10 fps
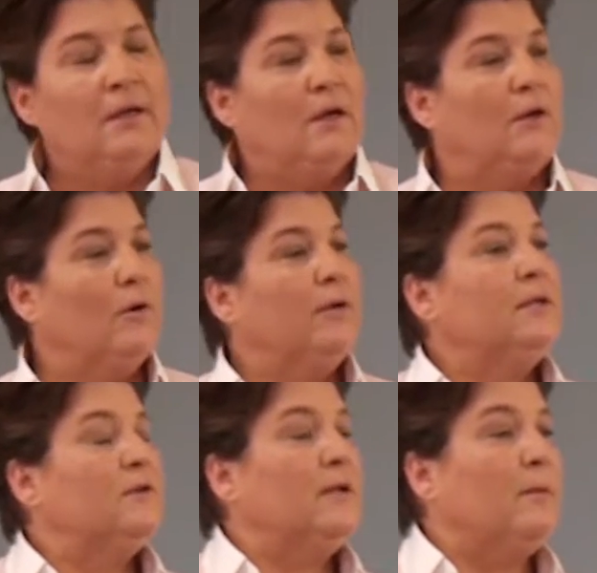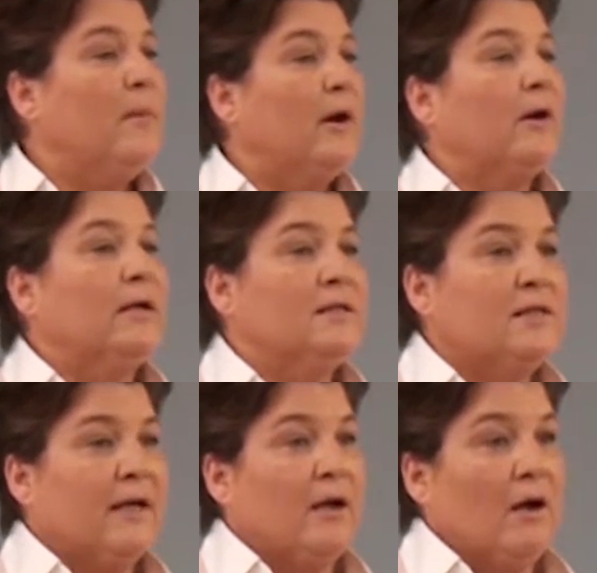According to the American
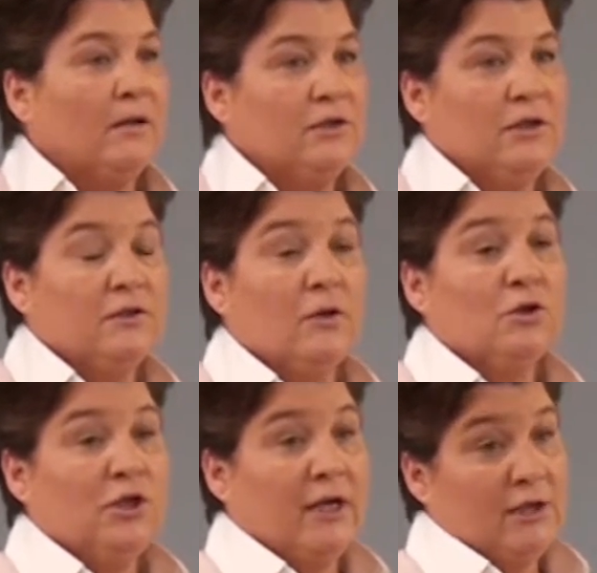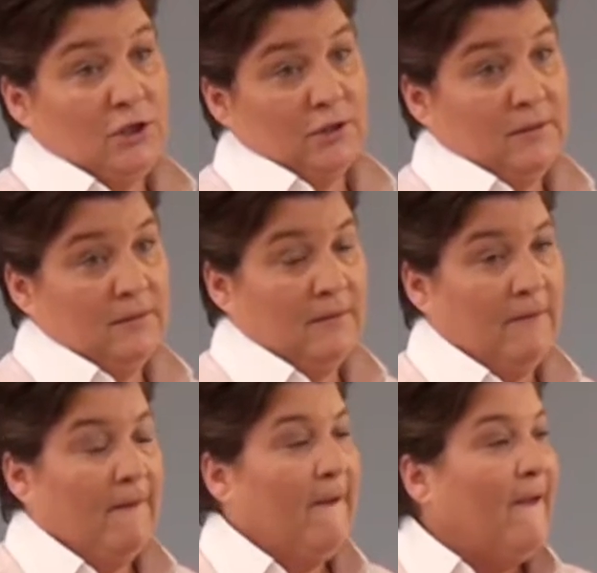Psychology Association,
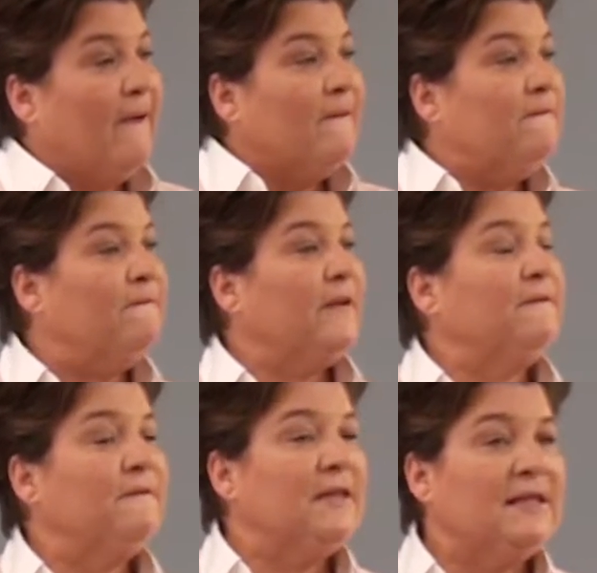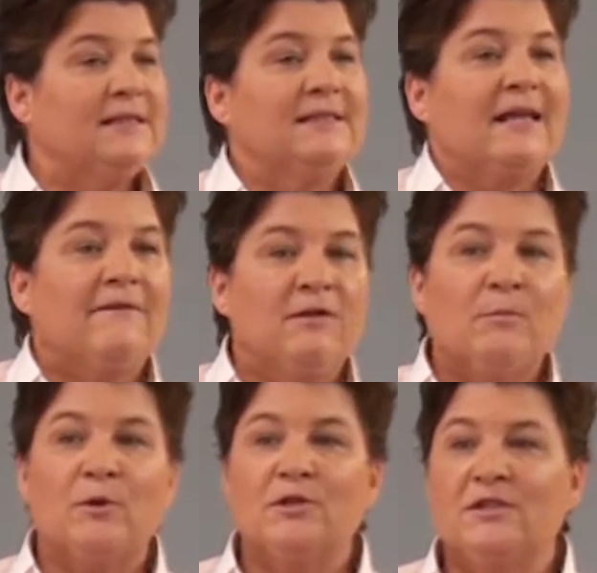
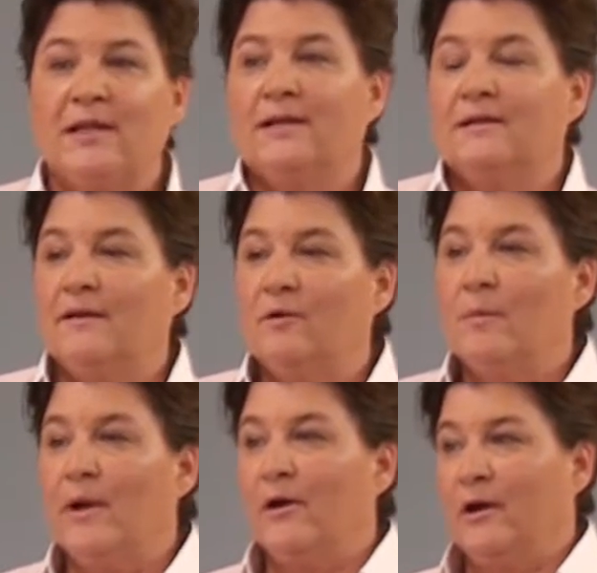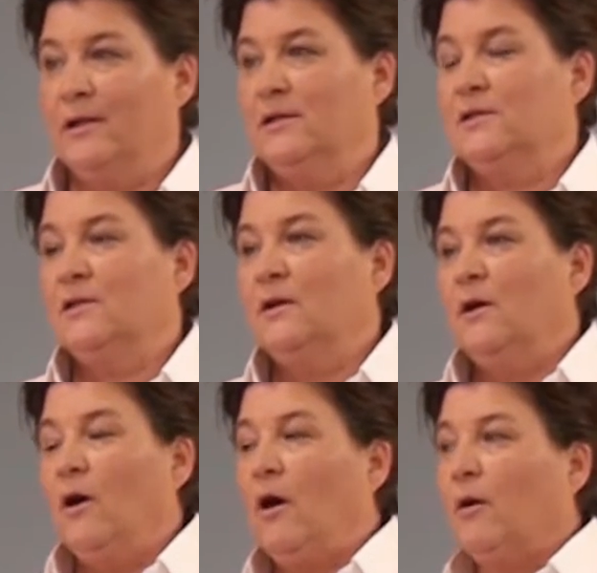57% of Americans
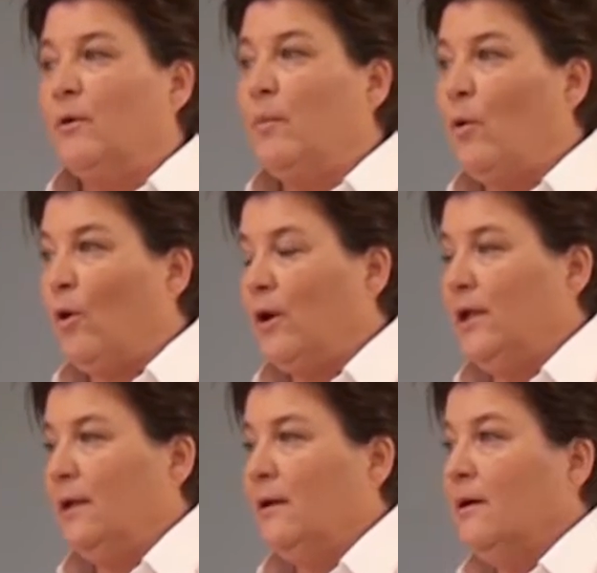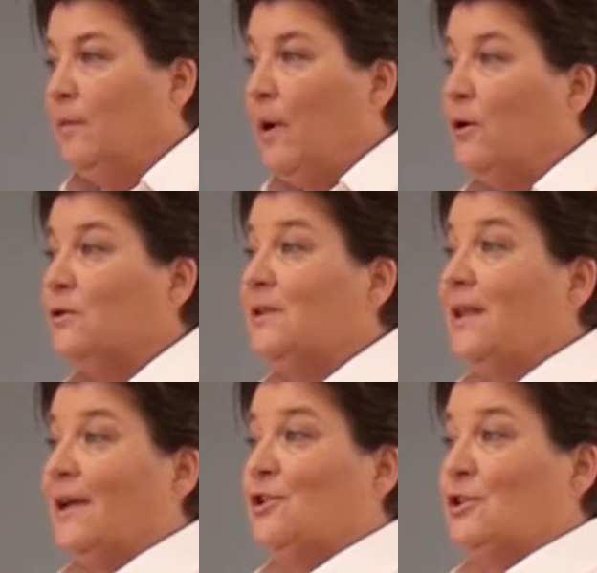are reporting
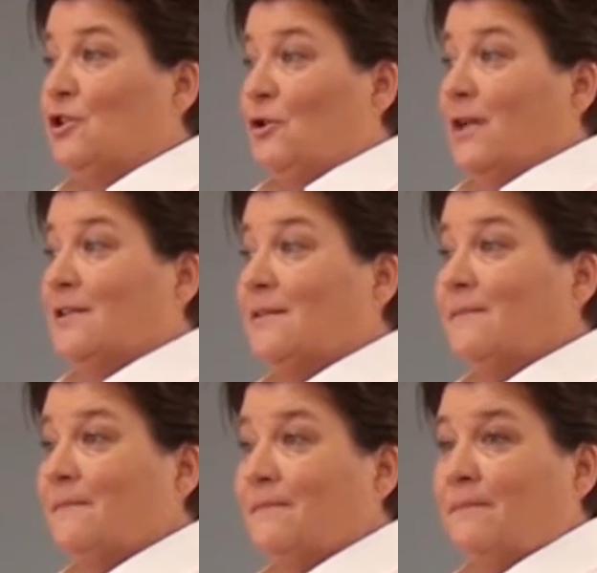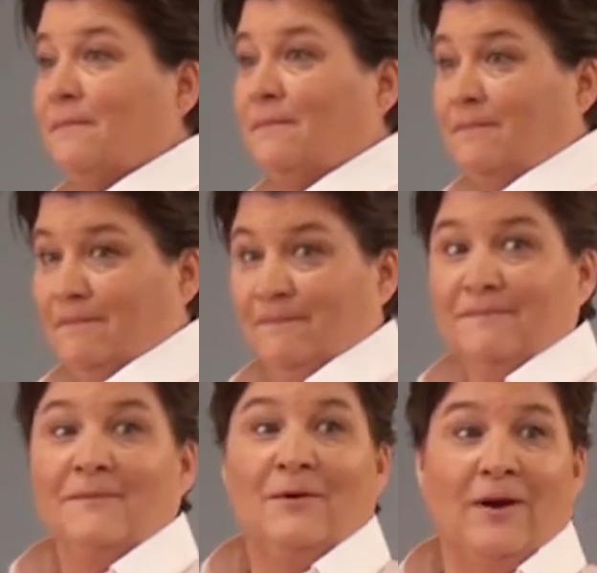post-election stress.
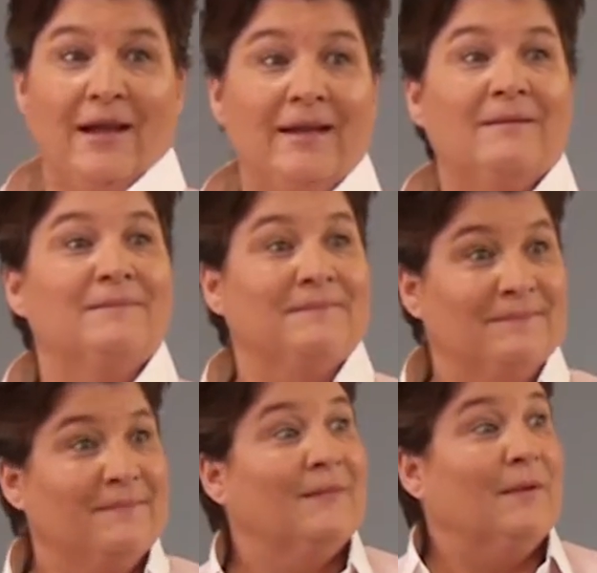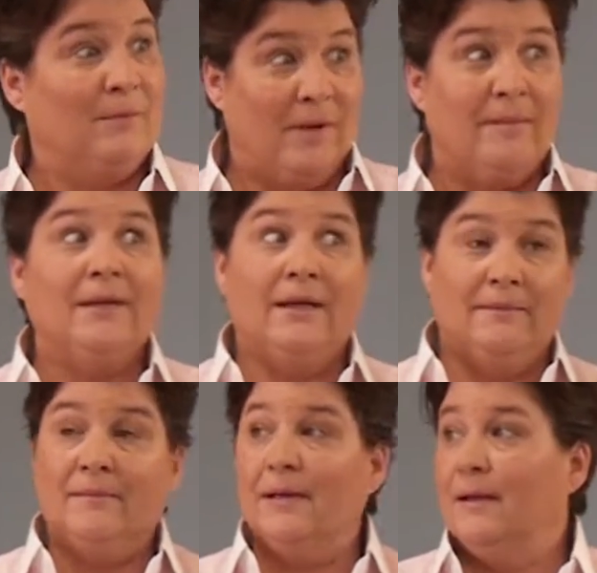Right? Probably, yeah,
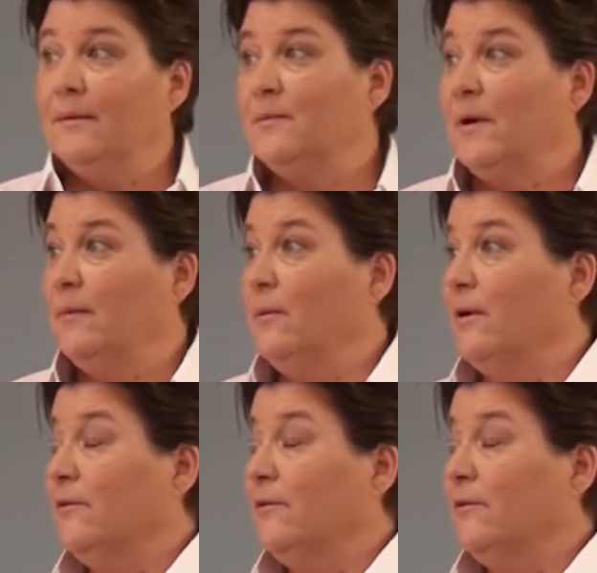I was probably one